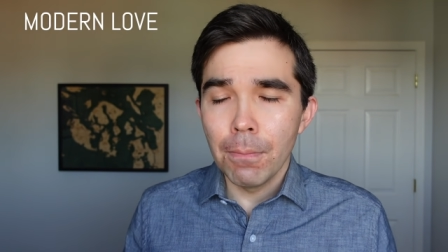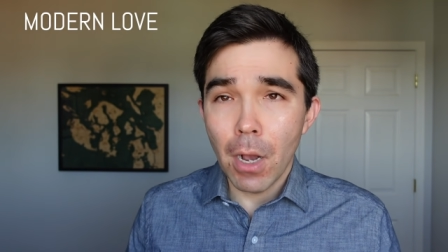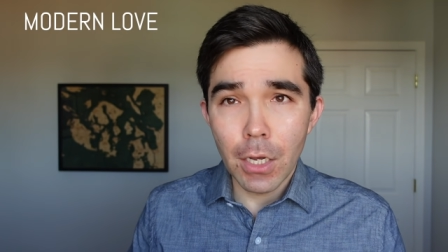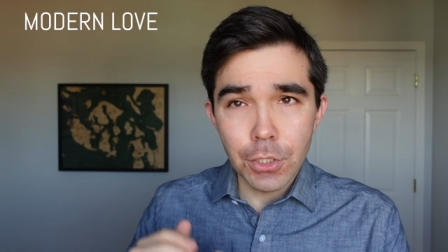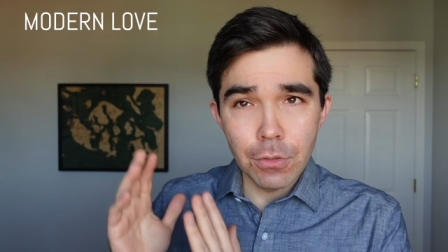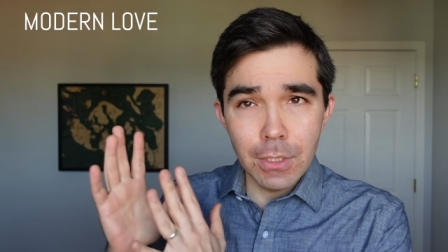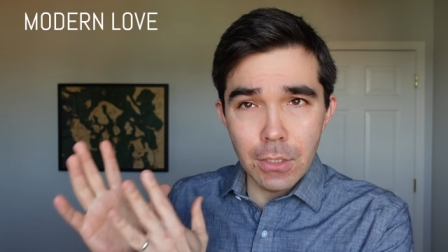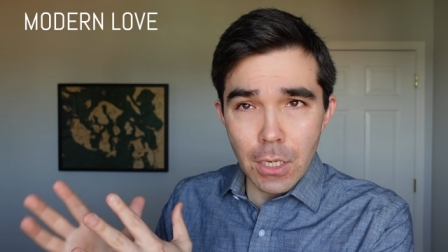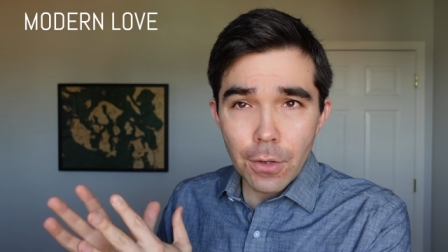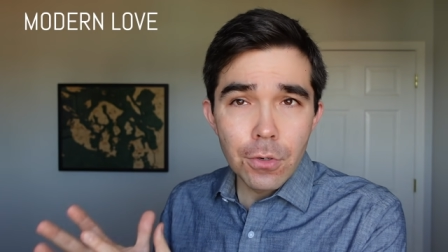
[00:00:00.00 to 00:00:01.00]
Posture is
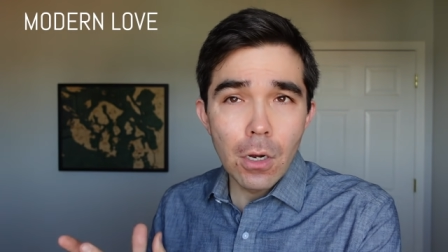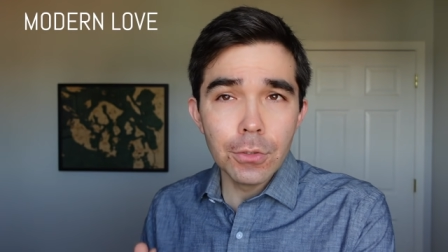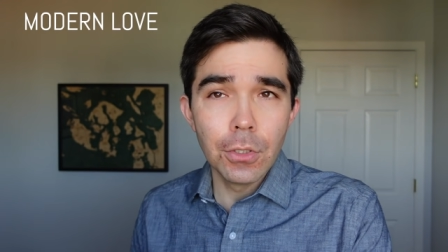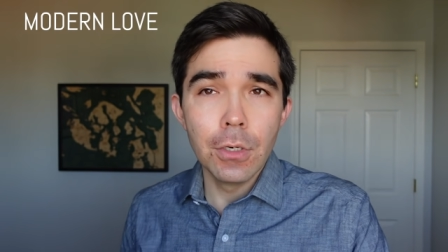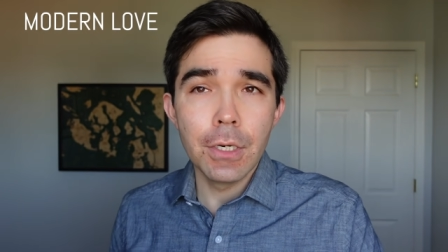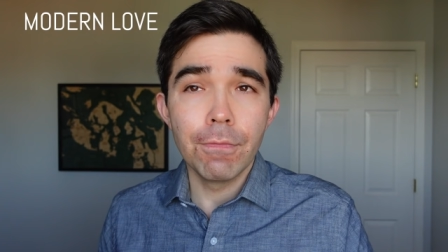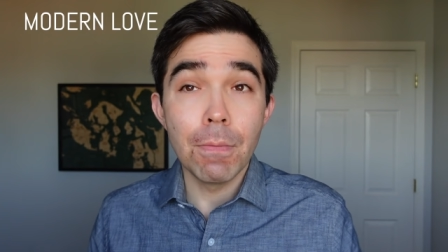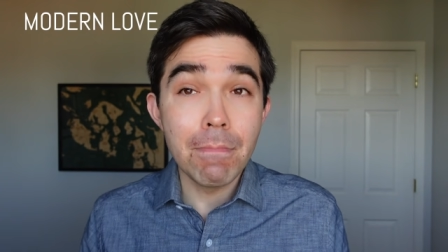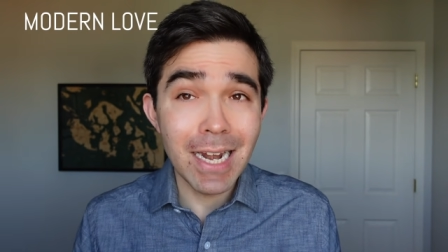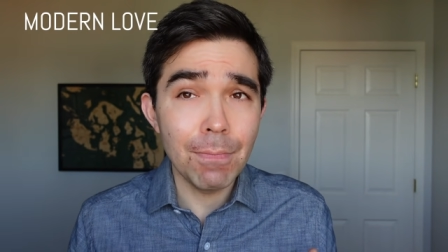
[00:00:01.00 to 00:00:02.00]
the other alternative
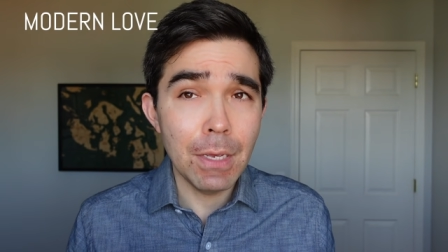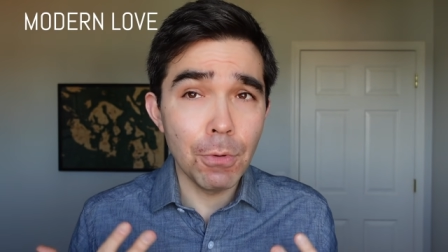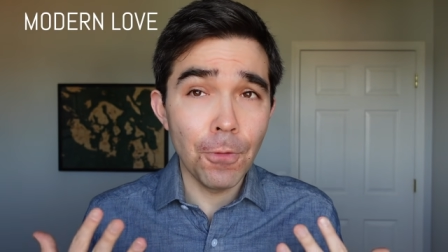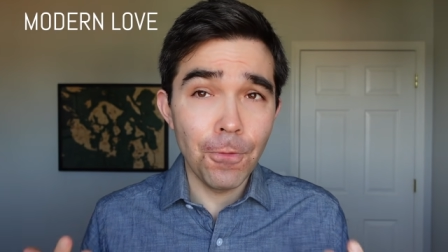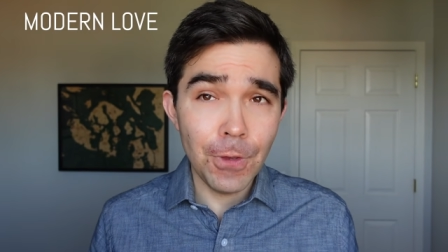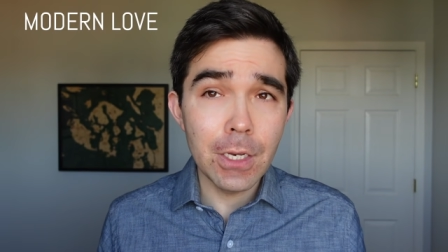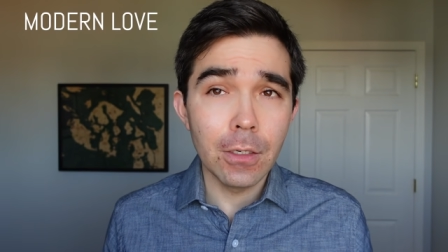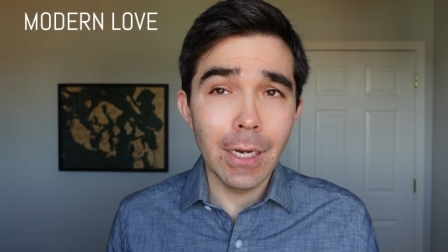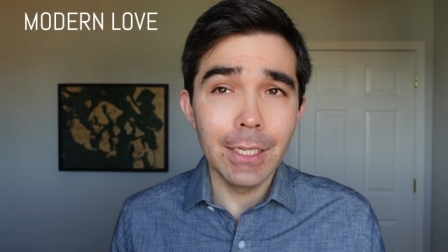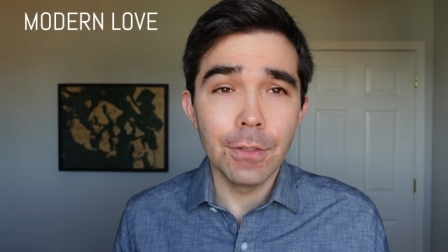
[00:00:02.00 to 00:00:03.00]
that many people
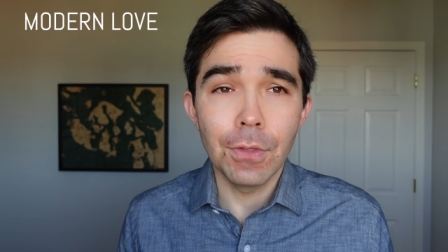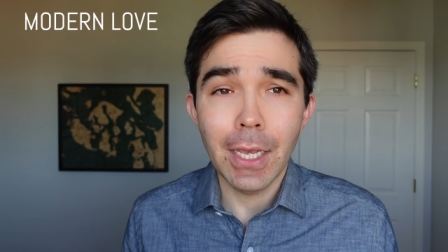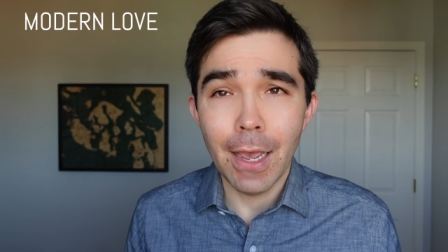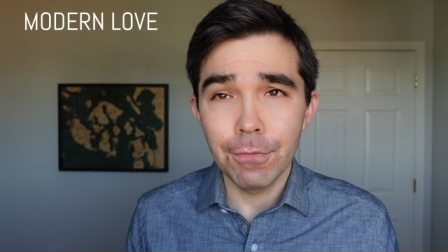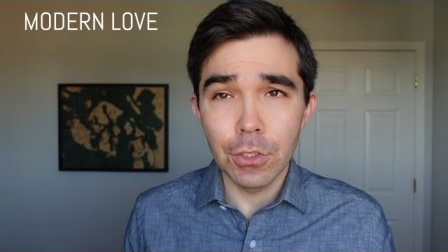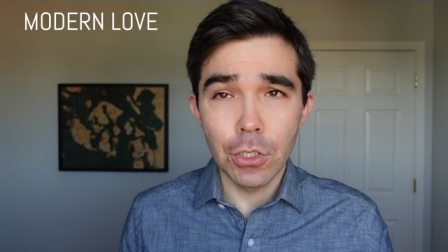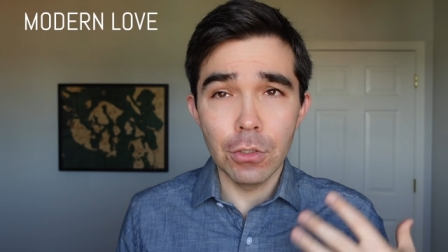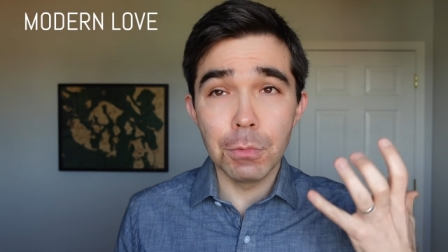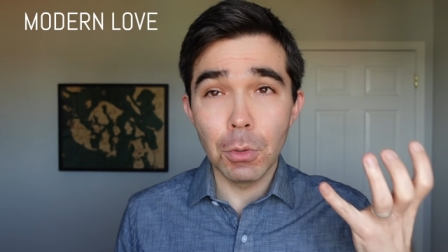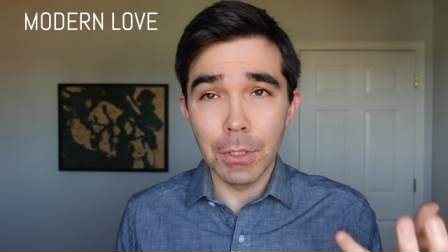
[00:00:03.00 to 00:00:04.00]
feel as if they have to
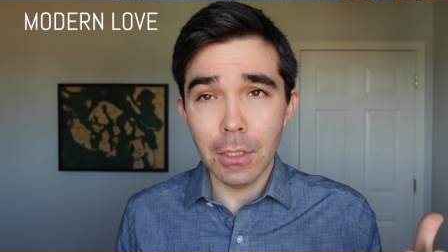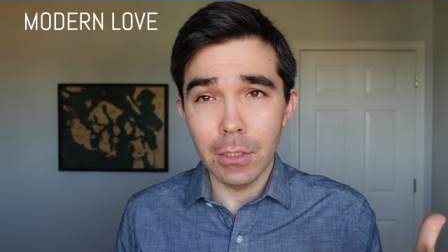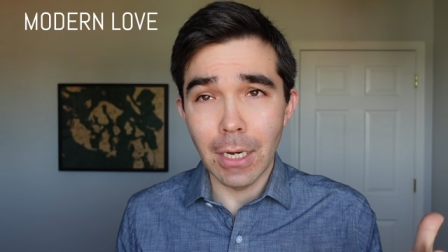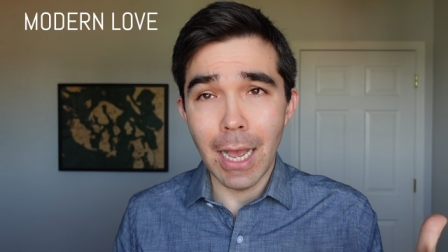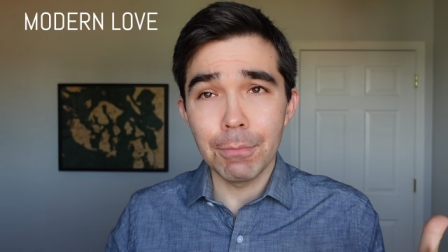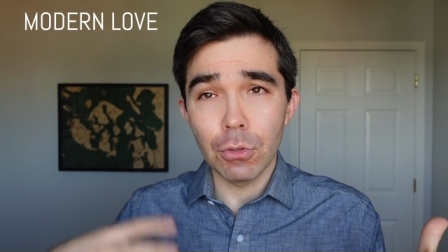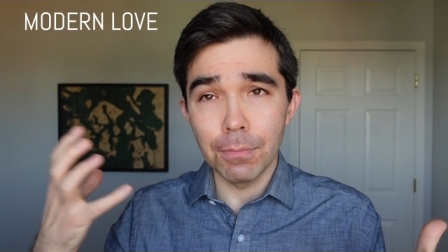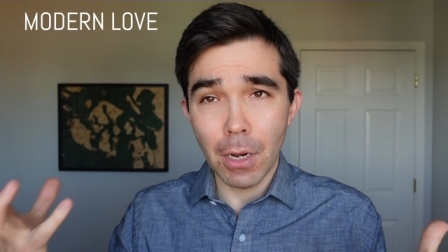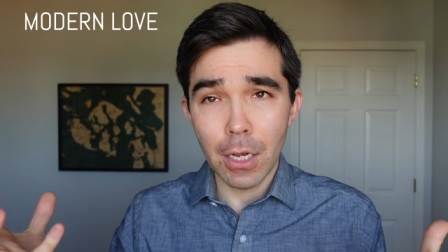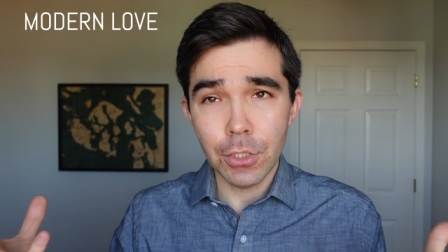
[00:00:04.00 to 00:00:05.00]
choose between collapse or
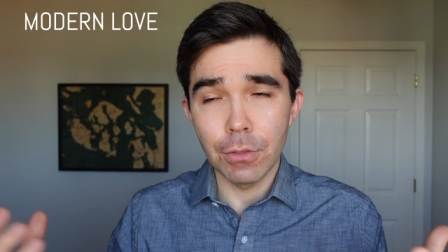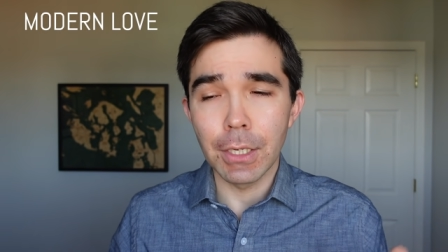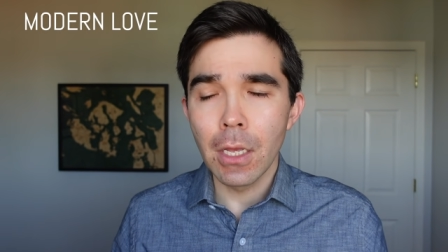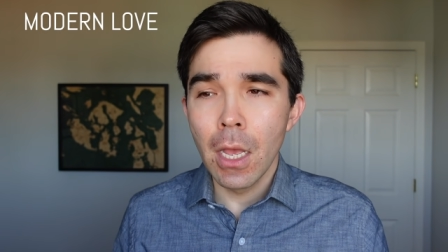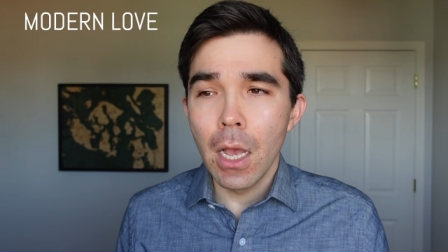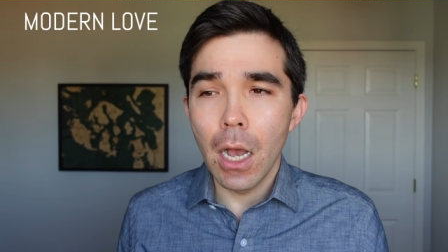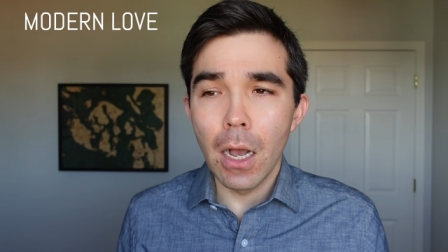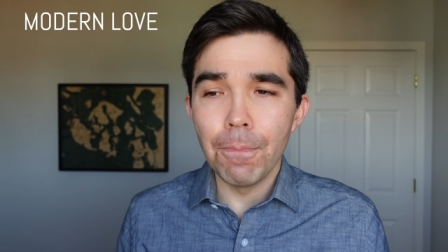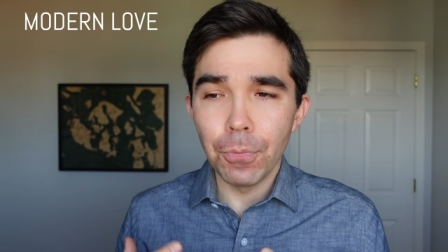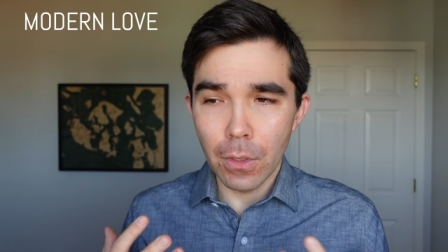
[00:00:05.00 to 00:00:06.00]
posturing
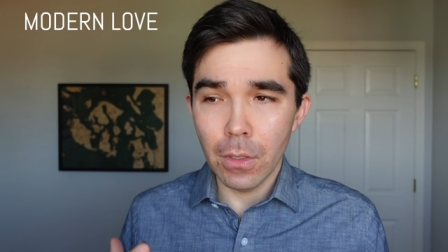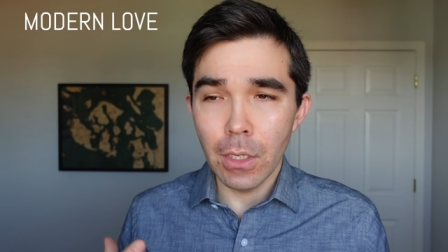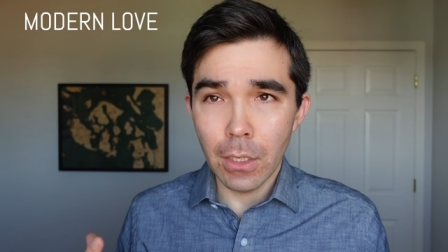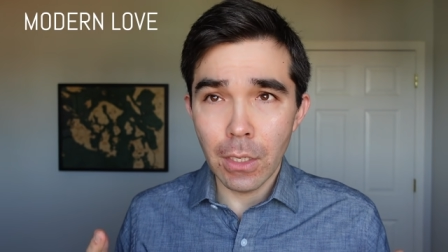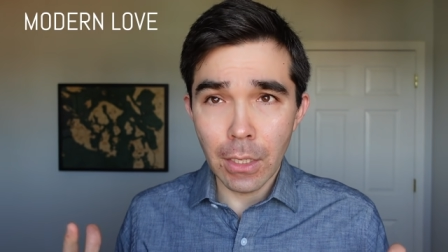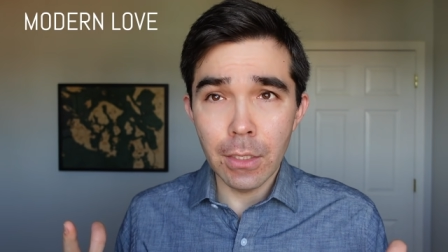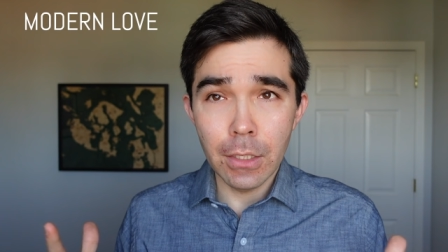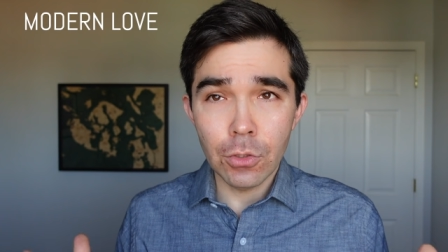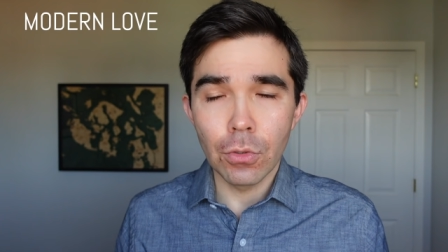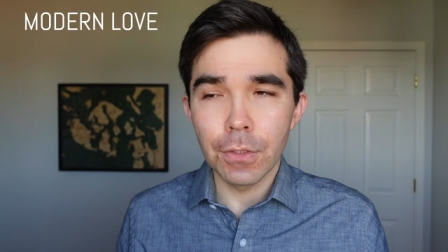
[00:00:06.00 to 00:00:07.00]
um, in, in,
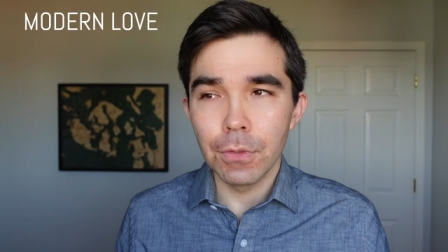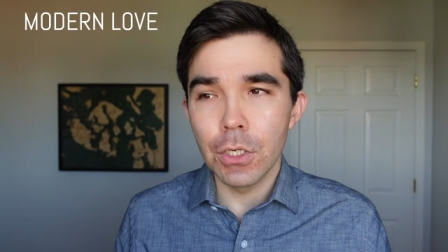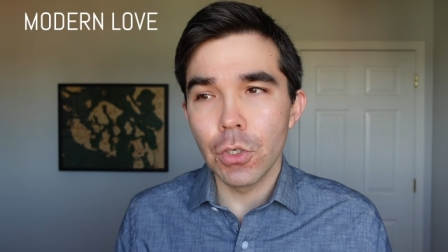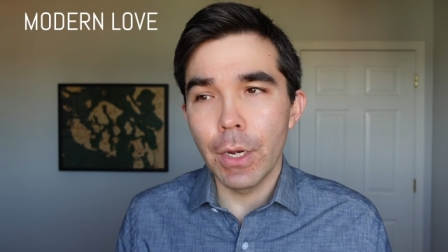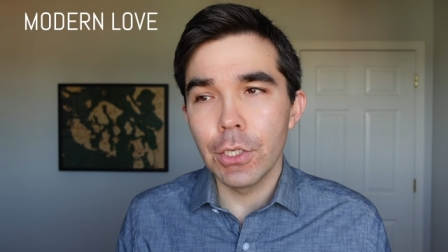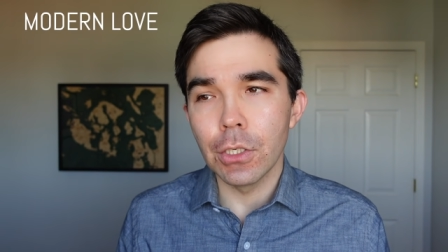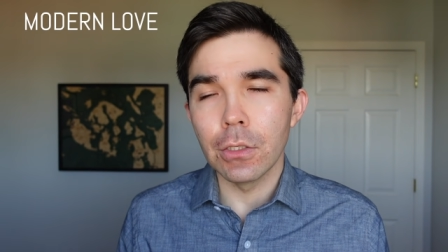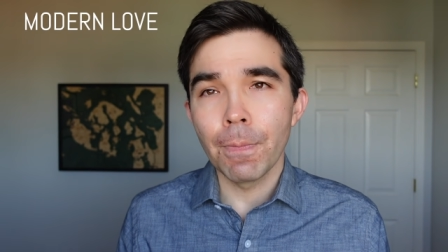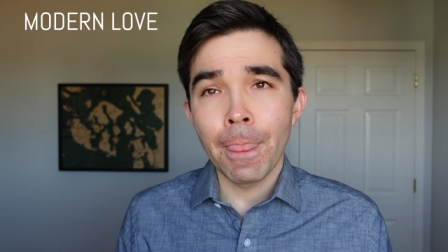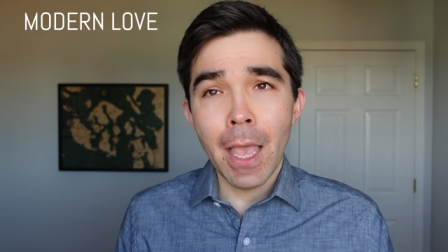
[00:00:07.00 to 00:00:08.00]
these sorts of situations.